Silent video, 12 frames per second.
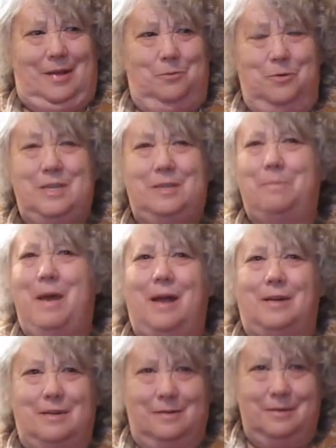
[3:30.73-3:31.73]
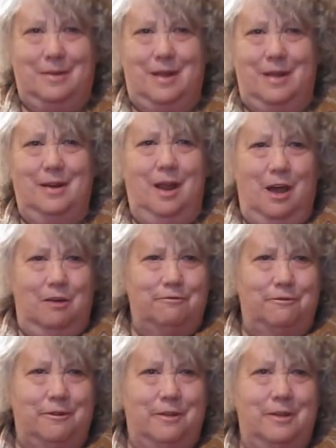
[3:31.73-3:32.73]
respect and
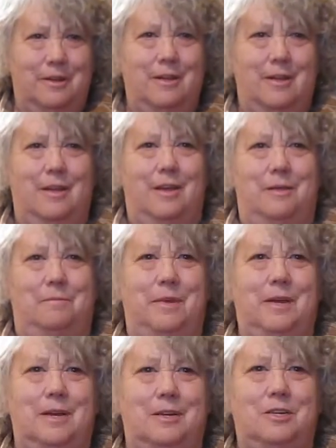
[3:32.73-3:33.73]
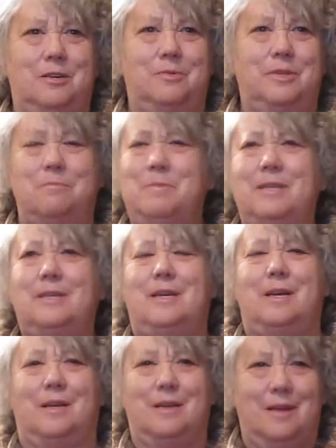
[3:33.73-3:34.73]
love, because she was a
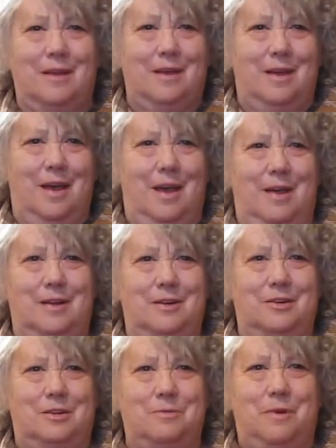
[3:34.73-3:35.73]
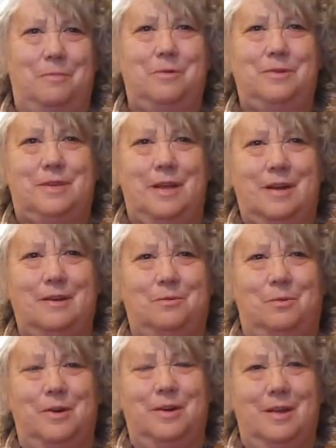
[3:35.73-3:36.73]
mystic and she represented
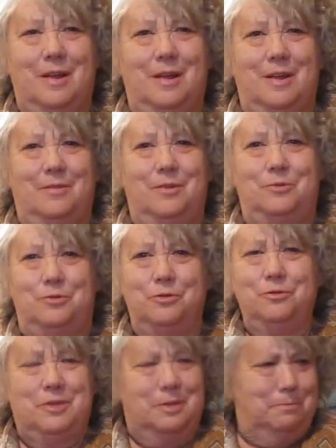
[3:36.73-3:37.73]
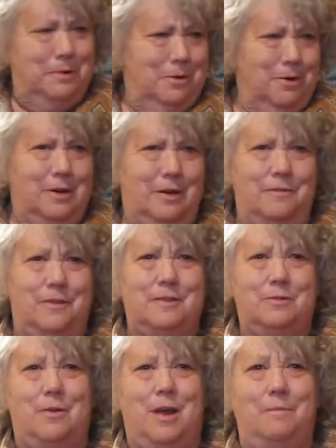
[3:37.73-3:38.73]
what the true spirit of
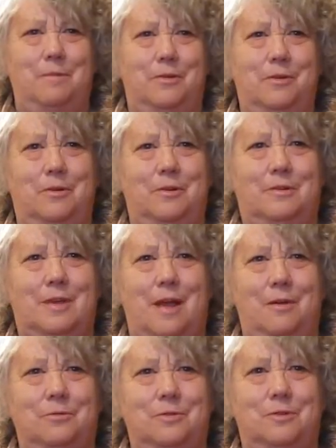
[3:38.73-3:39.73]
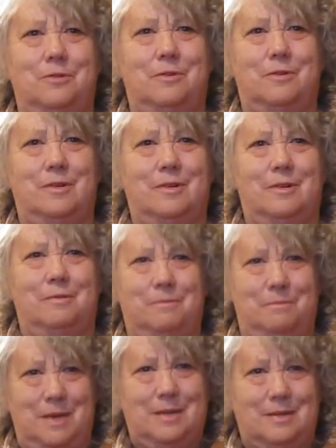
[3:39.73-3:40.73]
this grandmother council
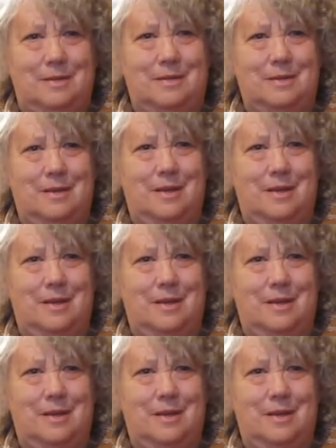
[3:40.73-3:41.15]
means.